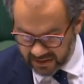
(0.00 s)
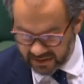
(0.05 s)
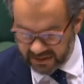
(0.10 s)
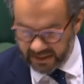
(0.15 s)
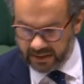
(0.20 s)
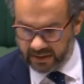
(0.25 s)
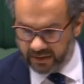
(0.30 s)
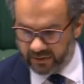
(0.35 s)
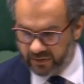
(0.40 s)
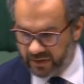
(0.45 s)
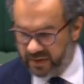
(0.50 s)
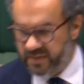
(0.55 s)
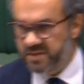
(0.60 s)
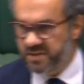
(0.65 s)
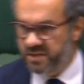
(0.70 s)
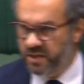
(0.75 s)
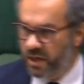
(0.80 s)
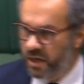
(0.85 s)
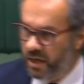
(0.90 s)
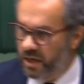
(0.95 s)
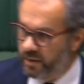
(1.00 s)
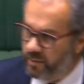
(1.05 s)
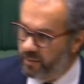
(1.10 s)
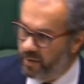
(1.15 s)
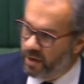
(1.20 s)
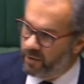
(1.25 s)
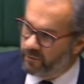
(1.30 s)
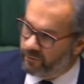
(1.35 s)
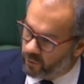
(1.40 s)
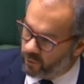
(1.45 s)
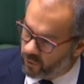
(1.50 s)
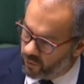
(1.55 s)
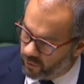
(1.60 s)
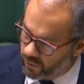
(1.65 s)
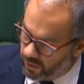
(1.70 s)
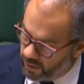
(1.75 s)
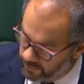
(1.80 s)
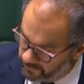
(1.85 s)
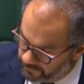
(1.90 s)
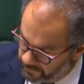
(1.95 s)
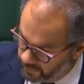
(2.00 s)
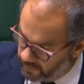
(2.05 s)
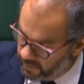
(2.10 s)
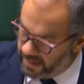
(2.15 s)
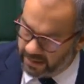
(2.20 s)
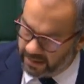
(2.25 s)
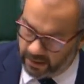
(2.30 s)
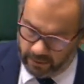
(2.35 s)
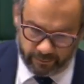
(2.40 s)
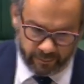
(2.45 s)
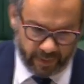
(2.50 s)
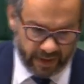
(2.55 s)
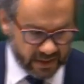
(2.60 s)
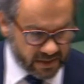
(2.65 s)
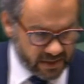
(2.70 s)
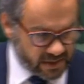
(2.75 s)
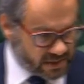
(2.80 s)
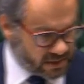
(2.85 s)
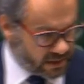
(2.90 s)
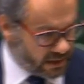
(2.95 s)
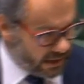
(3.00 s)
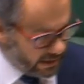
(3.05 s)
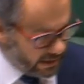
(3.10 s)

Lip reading: it's taken this time for Alan Bates